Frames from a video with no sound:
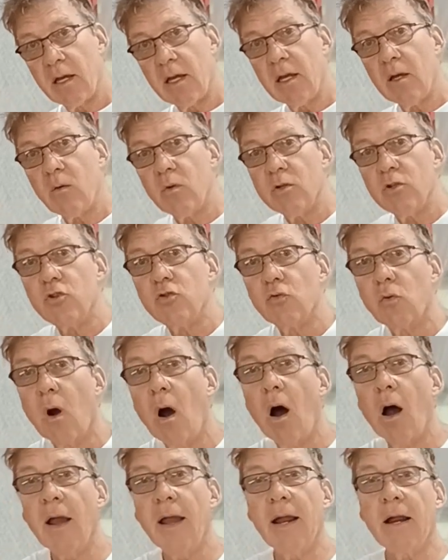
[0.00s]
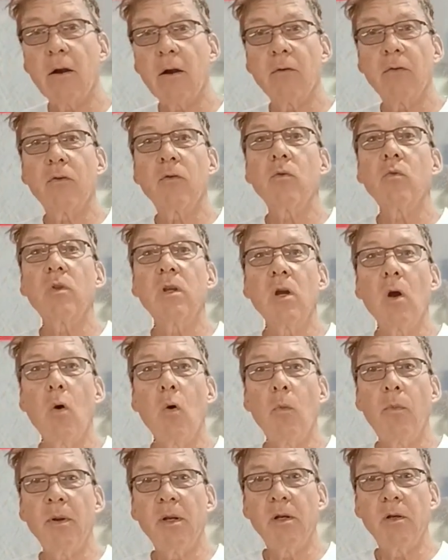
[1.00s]
it would draw air through the
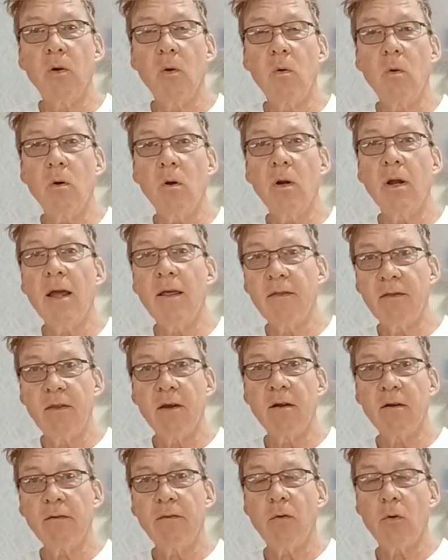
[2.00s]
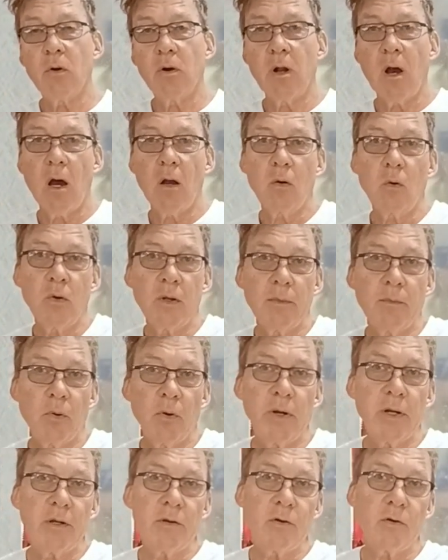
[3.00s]
open door and therefore not only
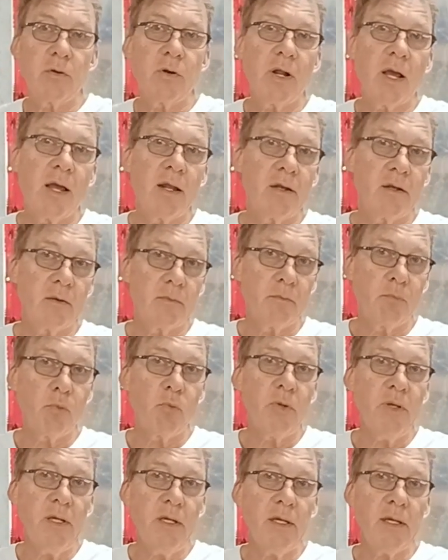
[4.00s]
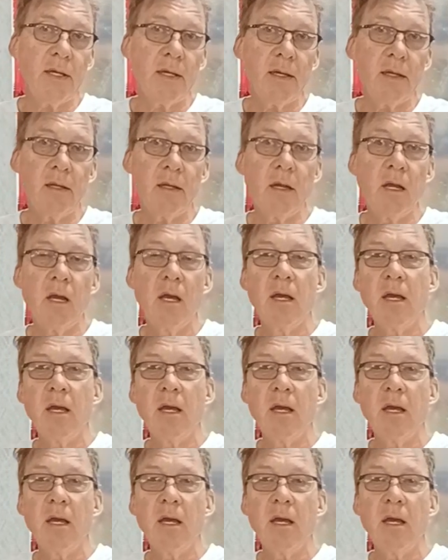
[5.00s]
bring dirt and debris in,